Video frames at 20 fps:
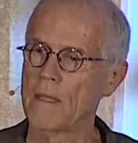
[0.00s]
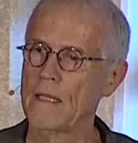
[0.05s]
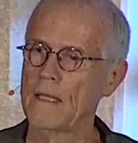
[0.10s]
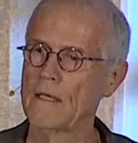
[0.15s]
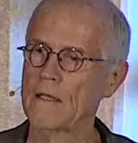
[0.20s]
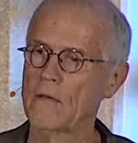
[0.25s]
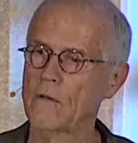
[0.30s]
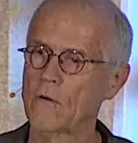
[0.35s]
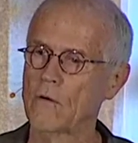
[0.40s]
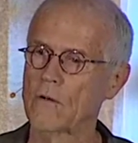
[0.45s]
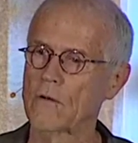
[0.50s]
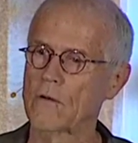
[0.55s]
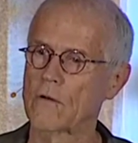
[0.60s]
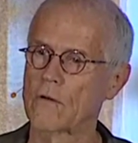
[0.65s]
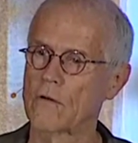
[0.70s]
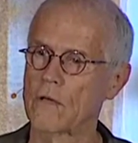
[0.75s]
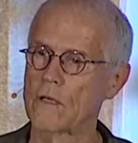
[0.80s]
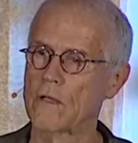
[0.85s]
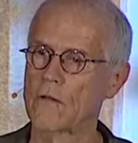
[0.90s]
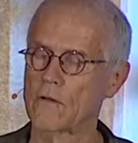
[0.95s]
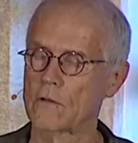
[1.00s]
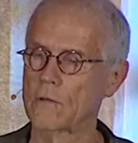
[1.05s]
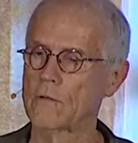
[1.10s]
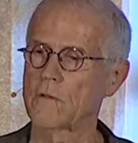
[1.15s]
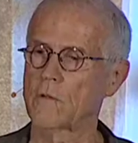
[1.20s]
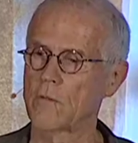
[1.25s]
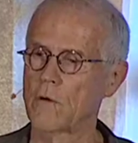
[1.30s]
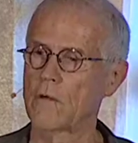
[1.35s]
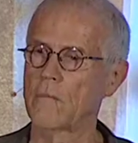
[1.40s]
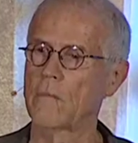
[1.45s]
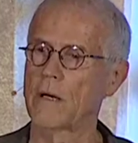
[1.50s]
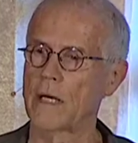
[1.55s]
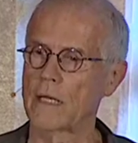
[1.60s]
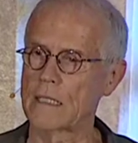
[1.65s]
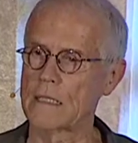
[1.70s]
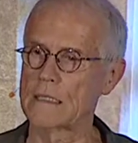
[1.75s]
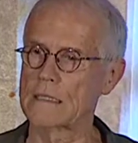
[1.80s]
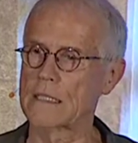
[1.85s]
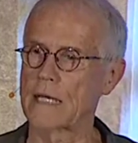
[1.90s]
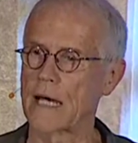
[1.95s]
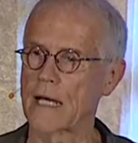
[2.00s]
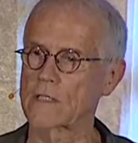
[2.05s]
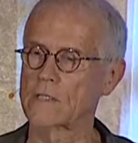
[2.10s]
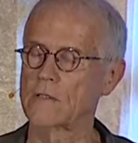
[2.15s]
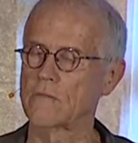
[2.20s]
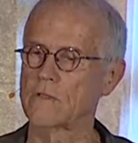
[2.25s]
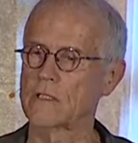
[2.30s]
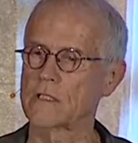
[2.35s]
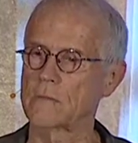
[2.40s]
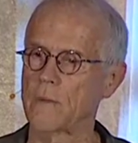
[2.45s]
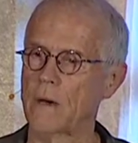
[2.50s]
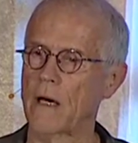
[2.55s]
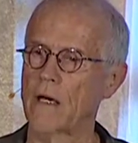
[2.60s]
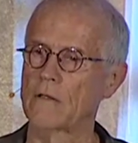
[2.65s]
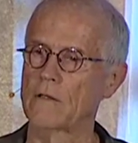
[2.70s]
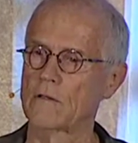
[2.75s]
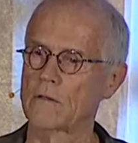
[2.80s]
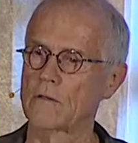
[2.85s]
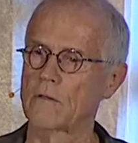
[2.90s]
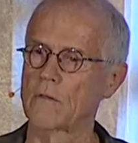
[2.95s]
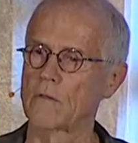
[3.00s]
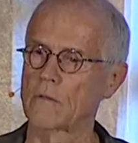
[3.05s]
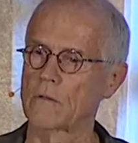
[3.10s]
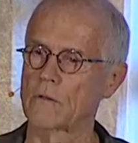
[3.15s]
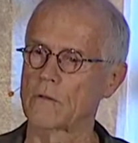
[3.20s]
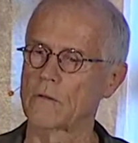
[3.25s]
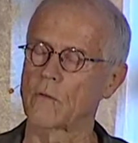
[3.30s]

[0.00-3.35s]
in order, in terms of warm bodies, to actually respond to the world.